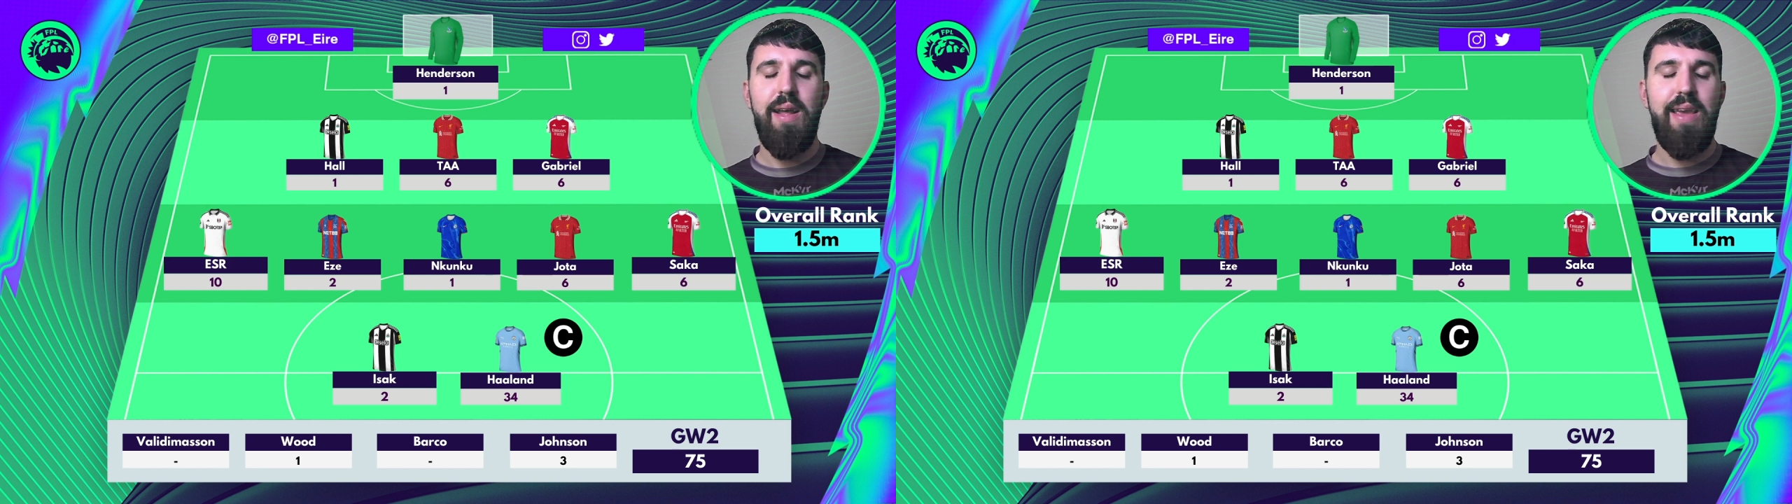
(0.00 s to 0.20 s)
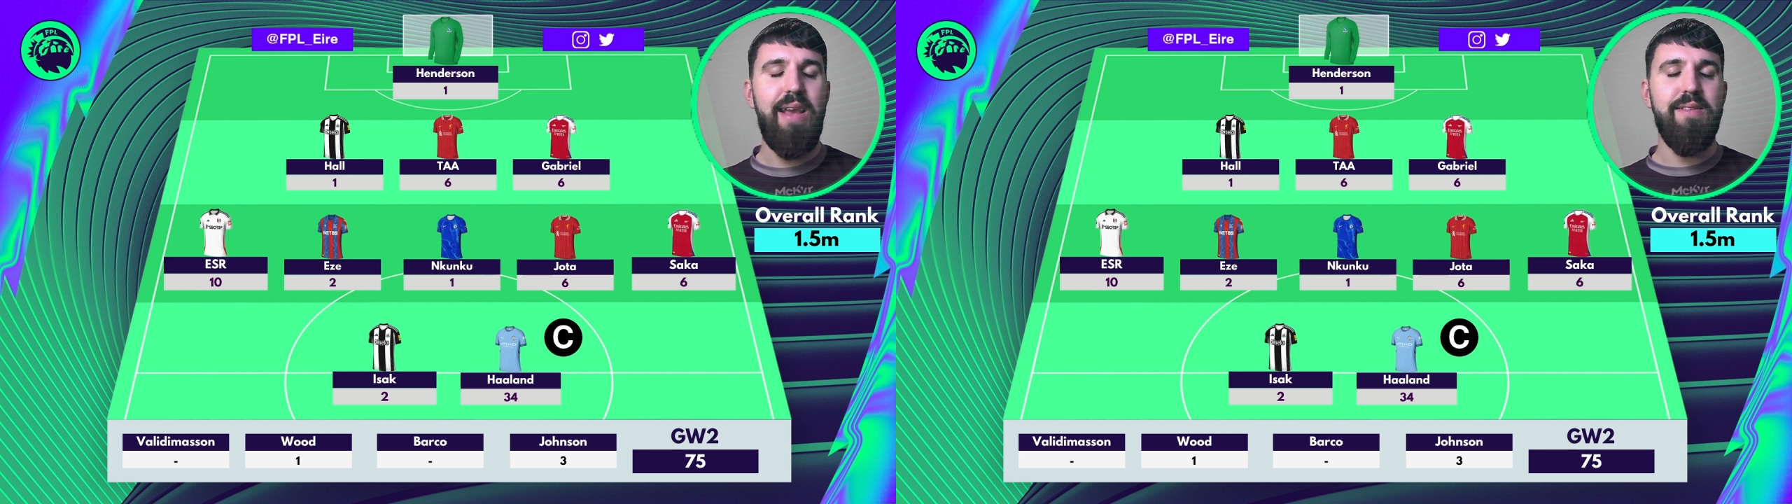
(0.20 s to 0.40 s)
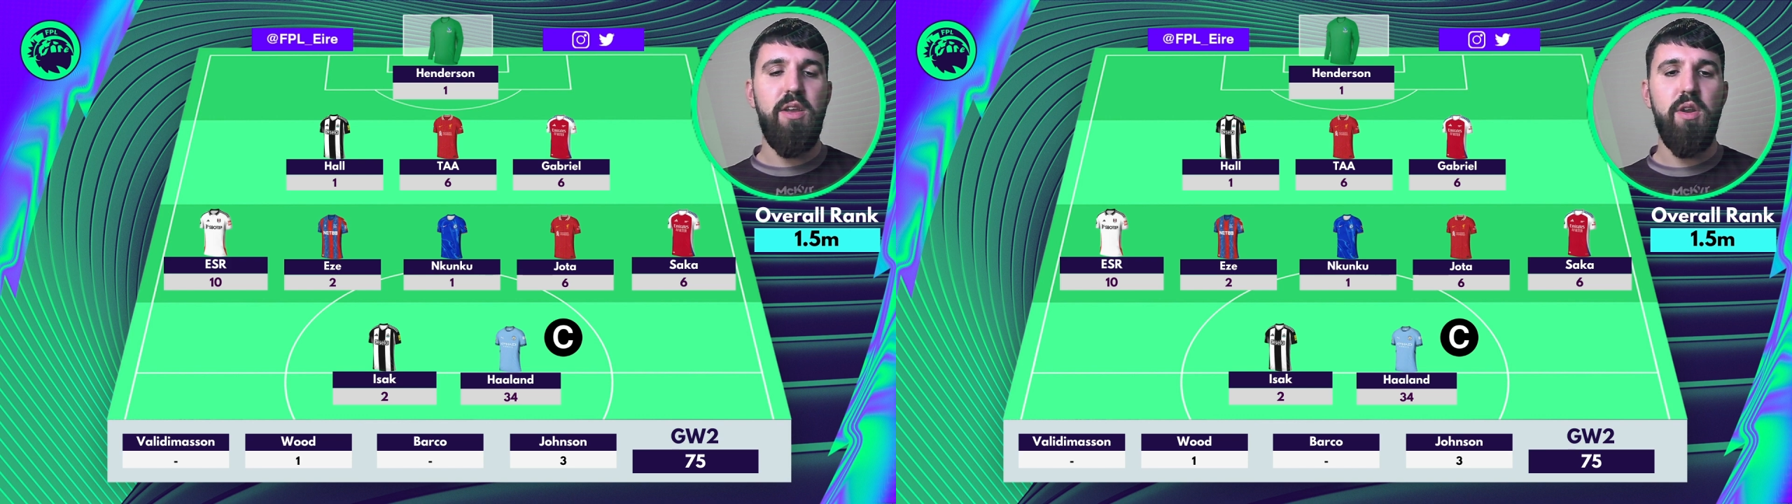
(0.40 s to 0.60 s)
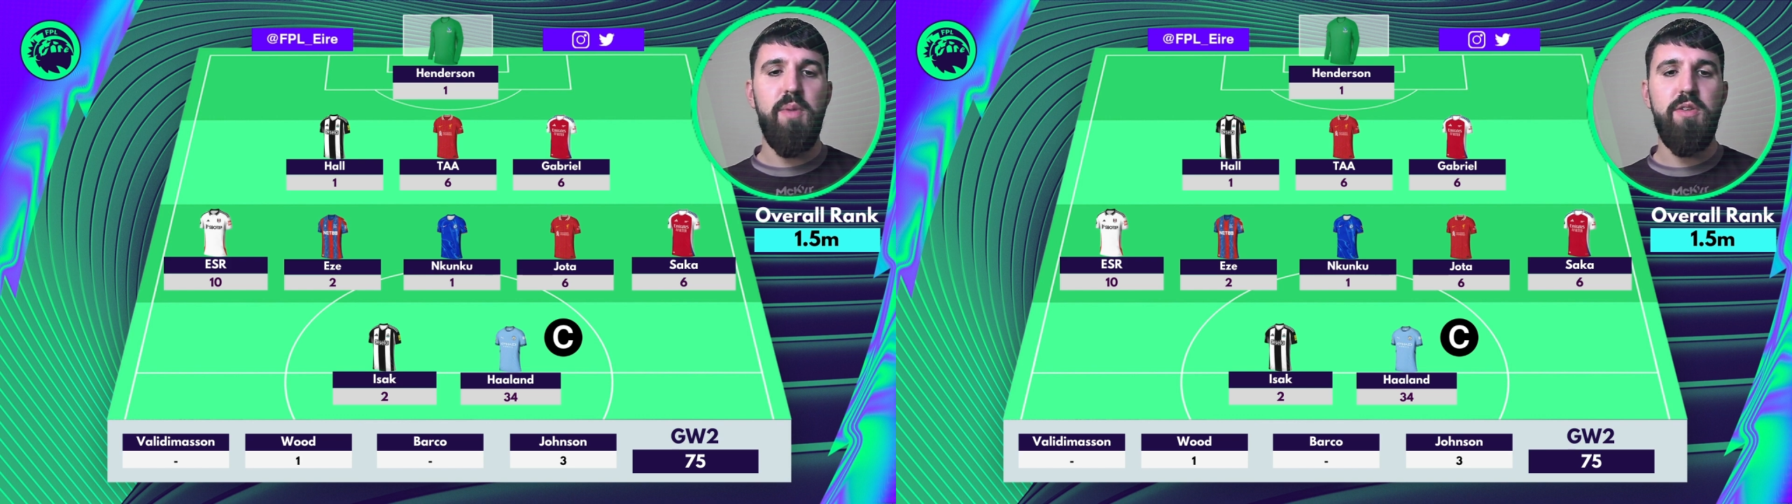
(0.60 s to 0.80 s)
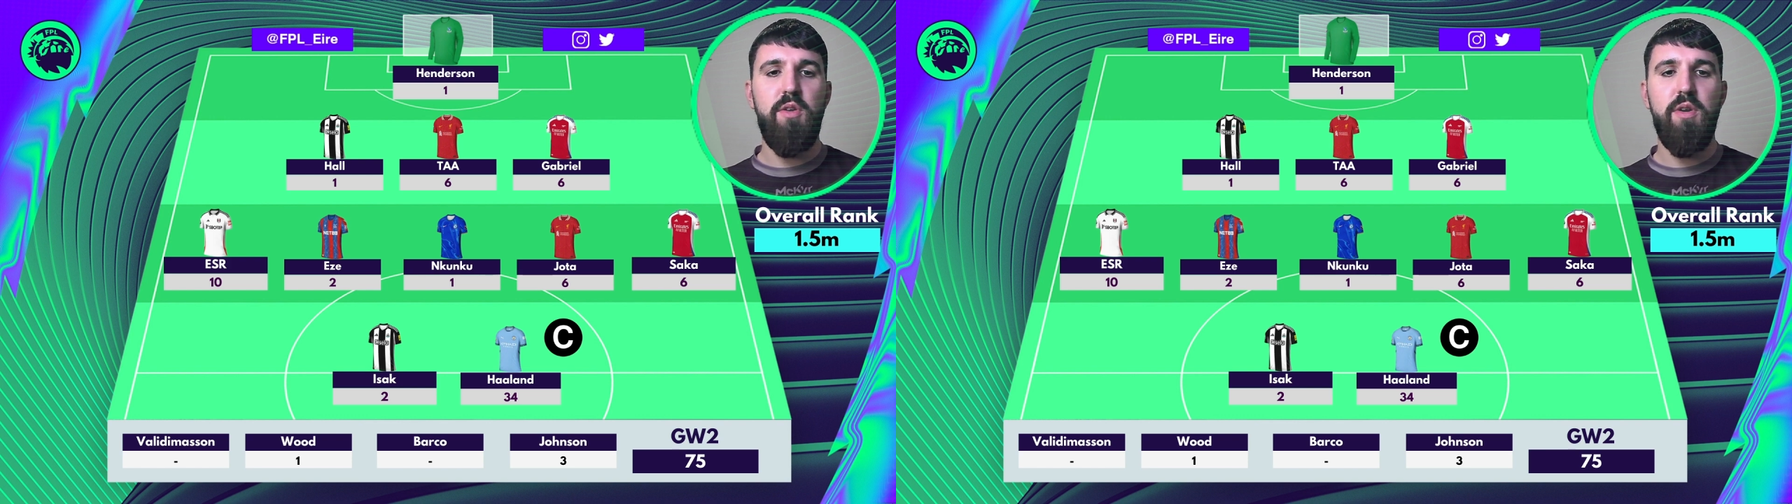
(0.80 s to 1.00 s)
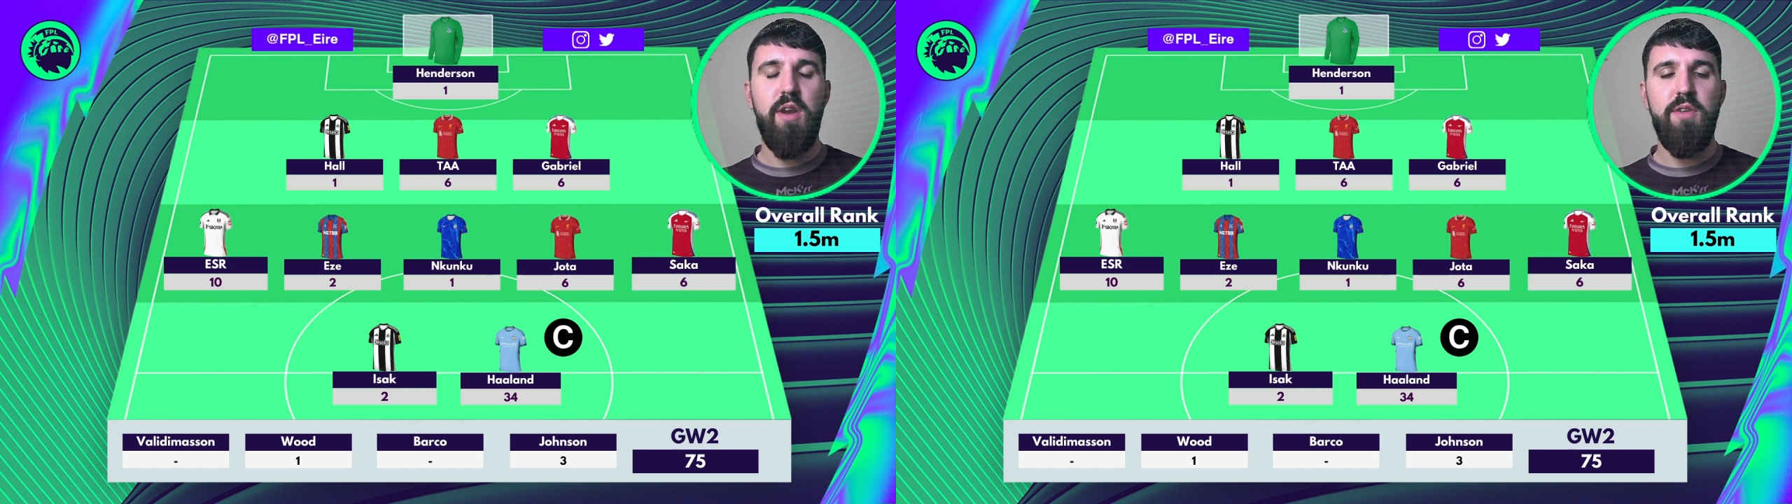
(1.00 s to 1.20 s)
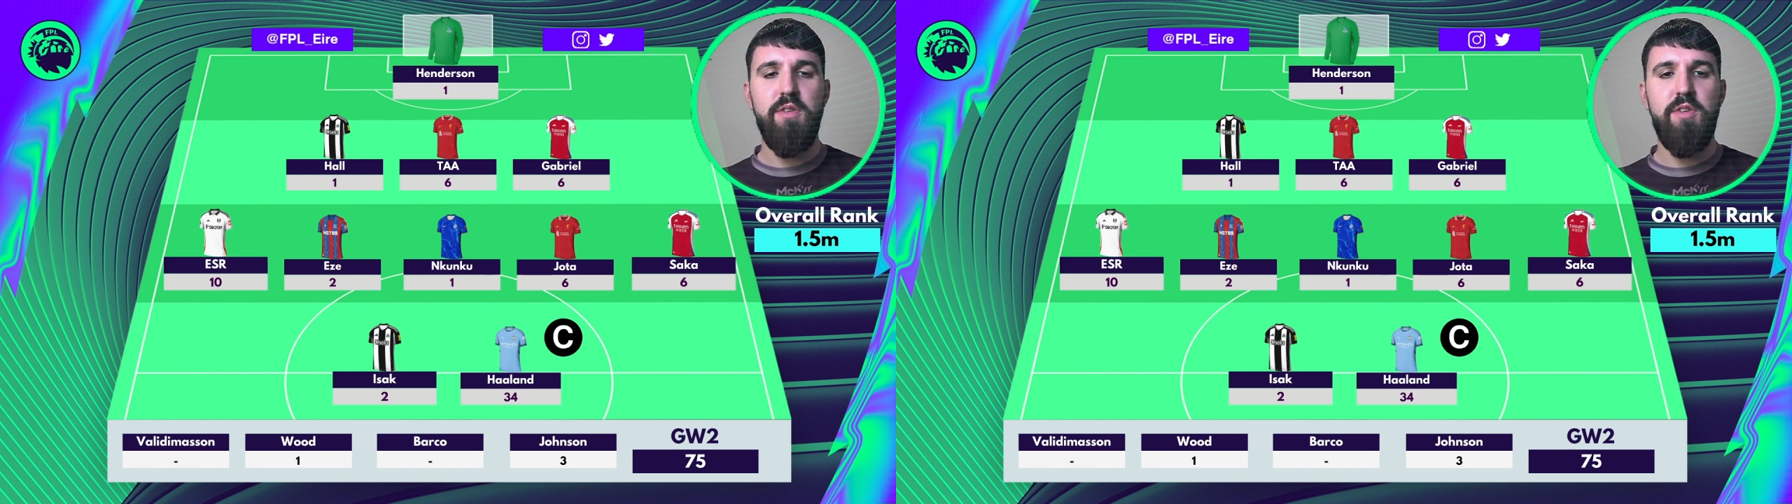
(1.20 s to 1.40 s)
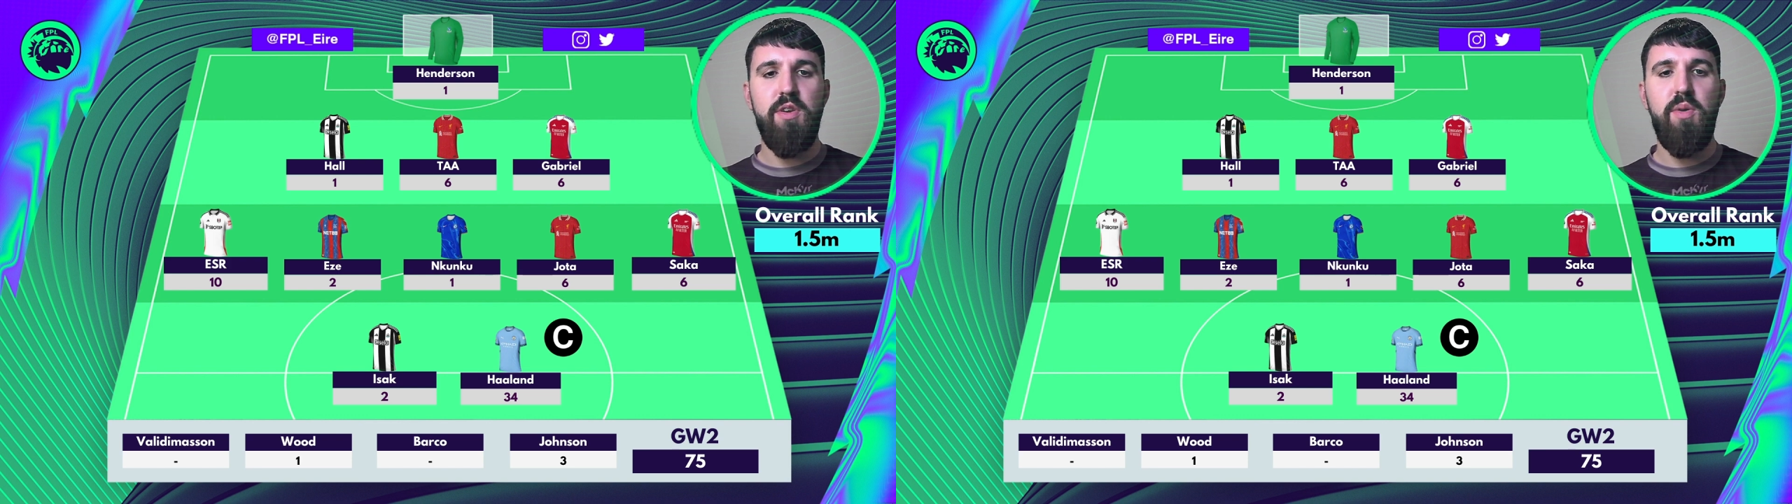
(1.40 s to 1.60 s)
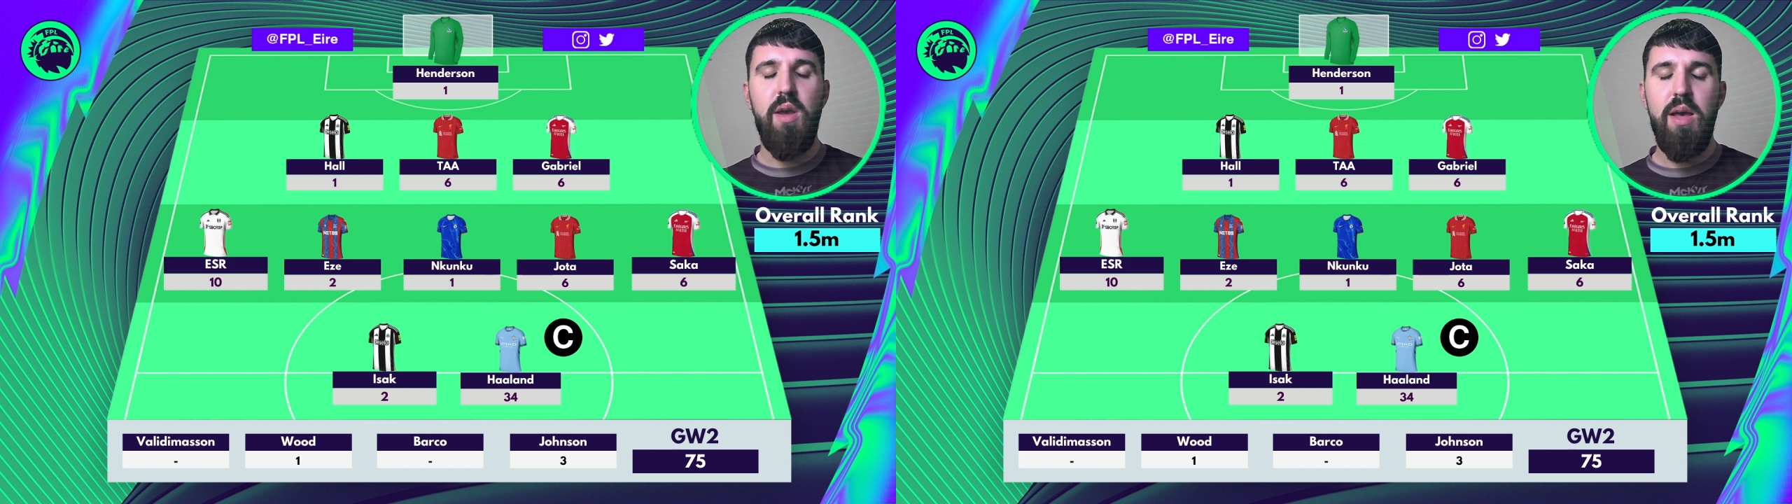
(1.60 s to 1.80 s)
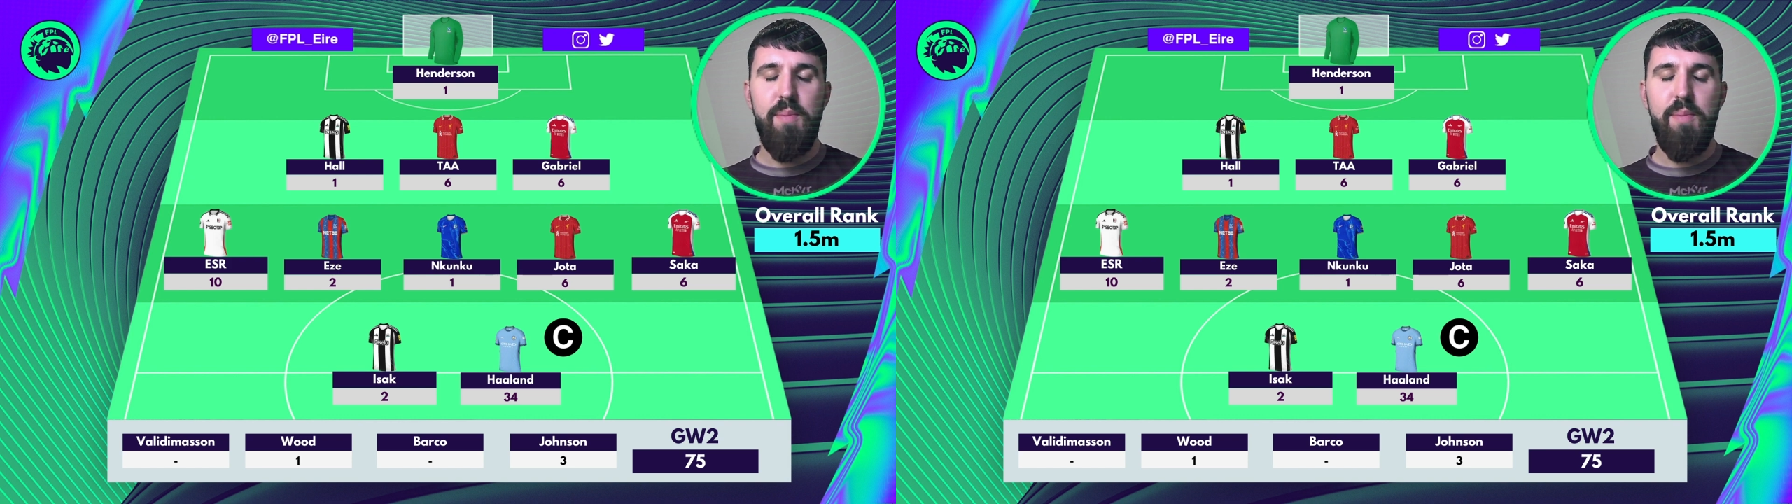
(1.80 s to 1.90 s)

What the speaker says: Easily could have been 2 returns in 2,